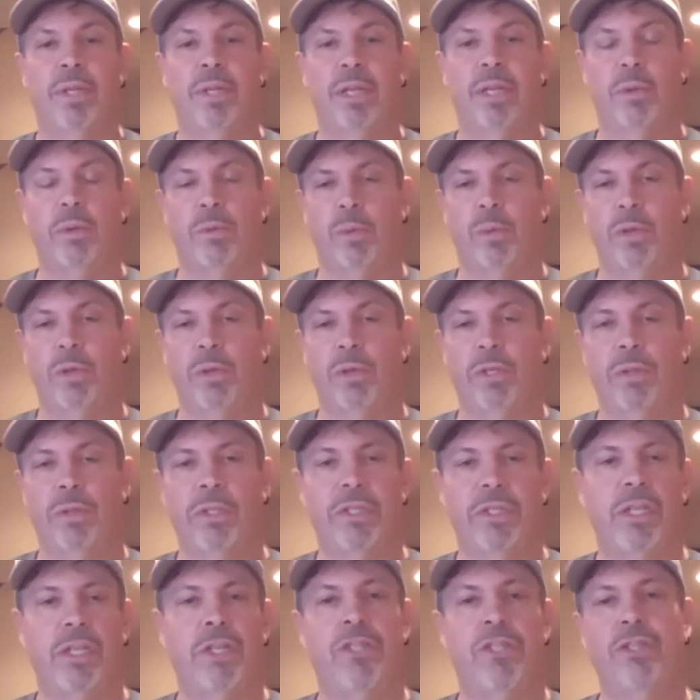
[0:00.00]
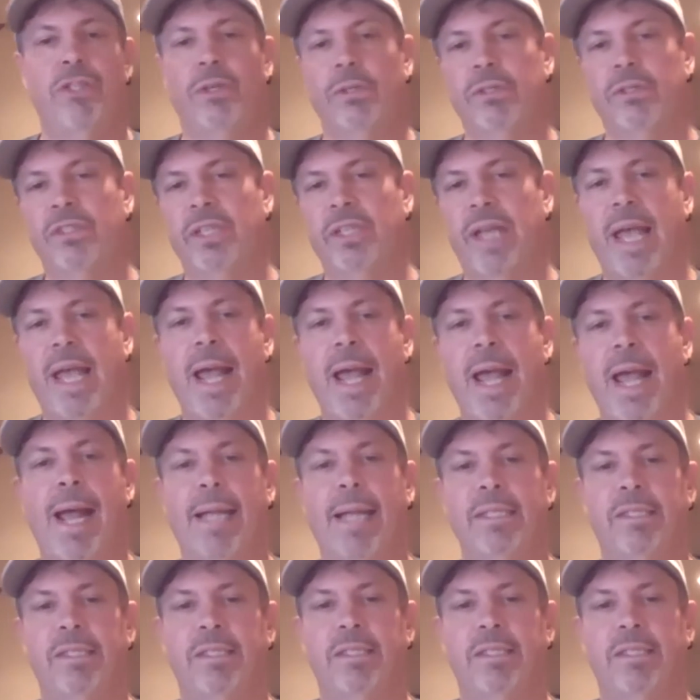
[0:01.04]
when we were doing t-shirts and hats.